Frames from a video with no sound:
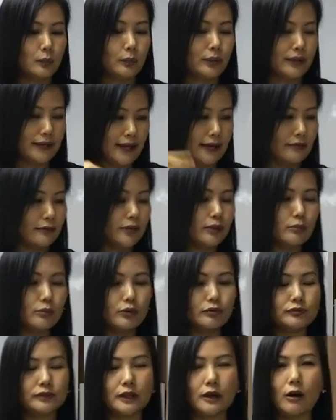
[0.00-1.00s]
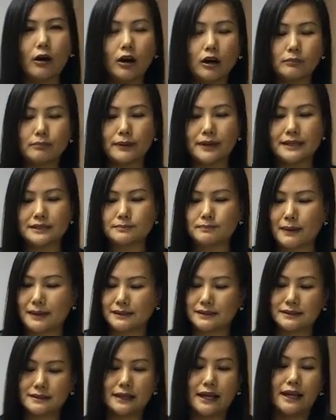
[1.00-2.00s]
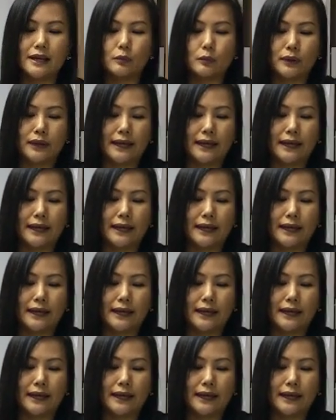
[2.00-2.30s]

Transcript: we can remove the oil-based pesticide.